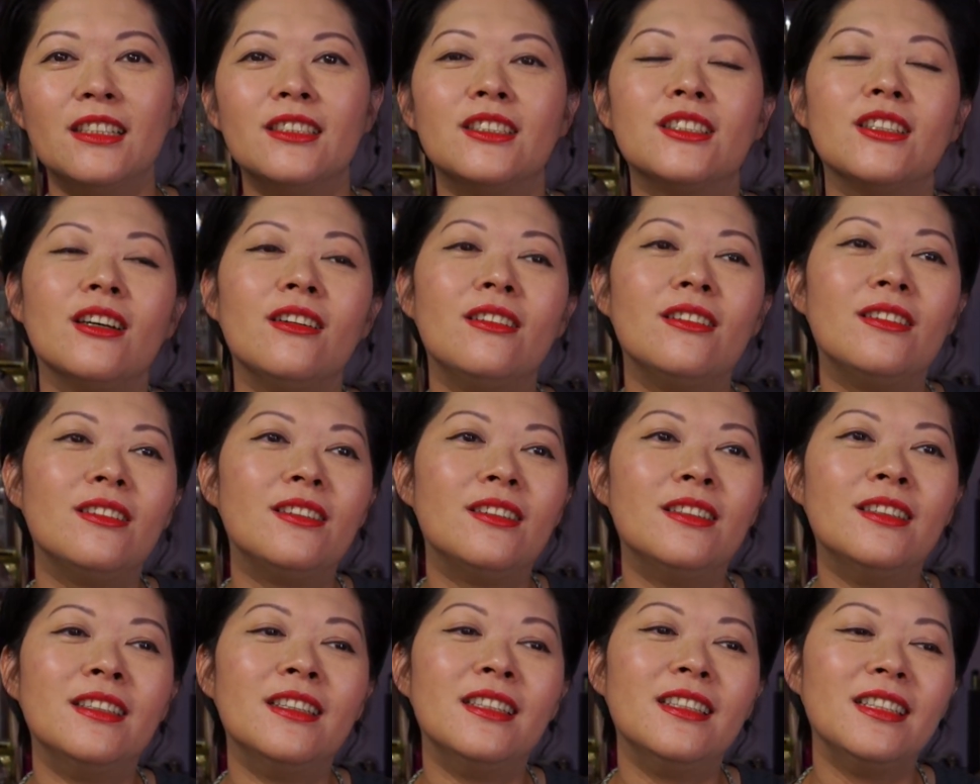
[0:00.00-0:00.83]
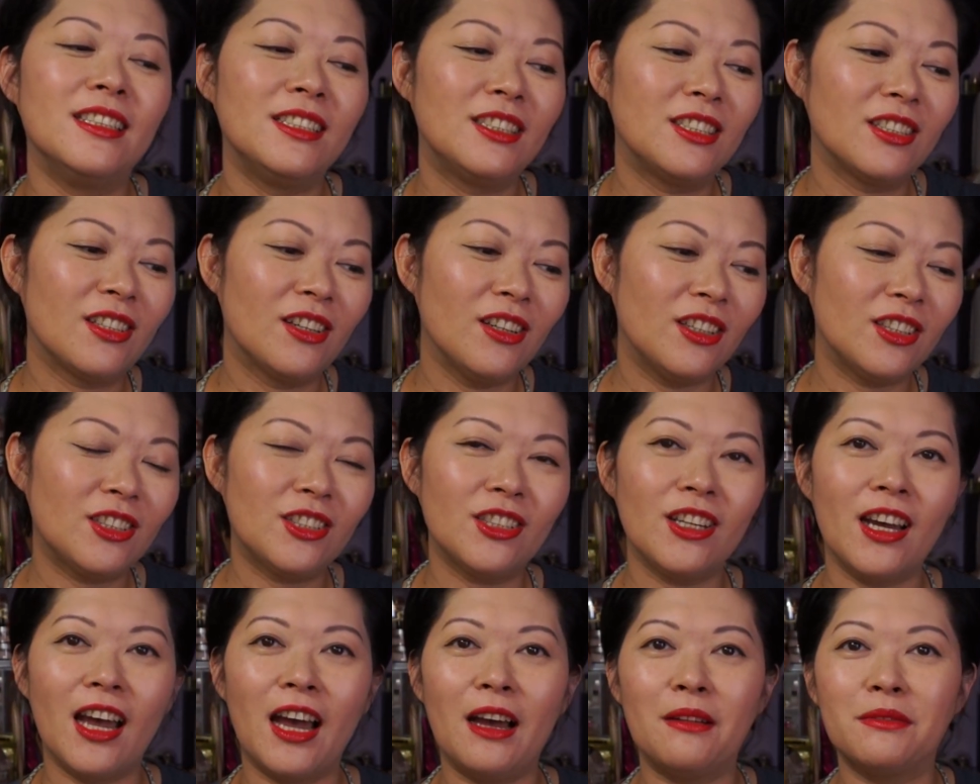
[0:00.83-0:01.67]
So it's good
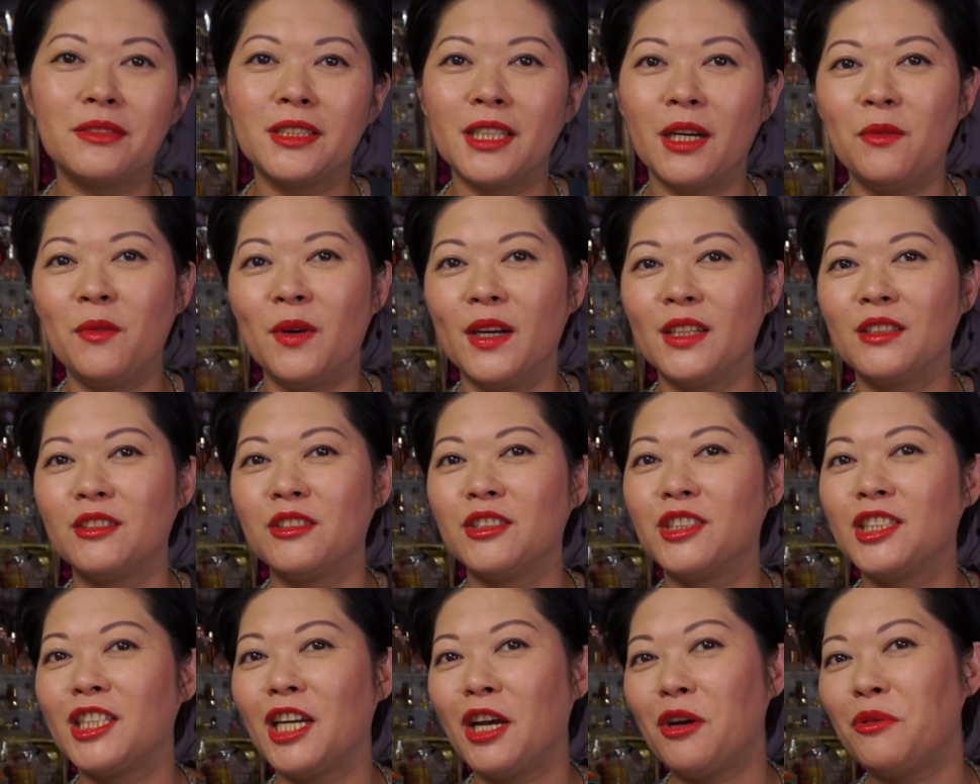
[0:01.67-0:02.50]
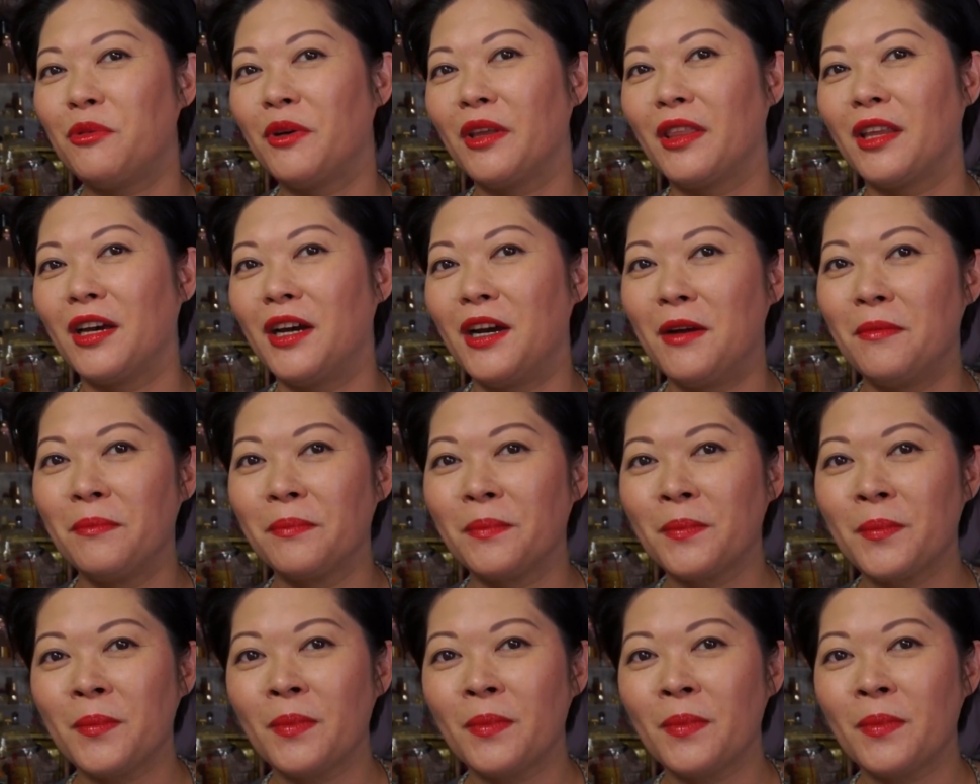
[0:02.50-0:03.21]
to have someone to chat with her.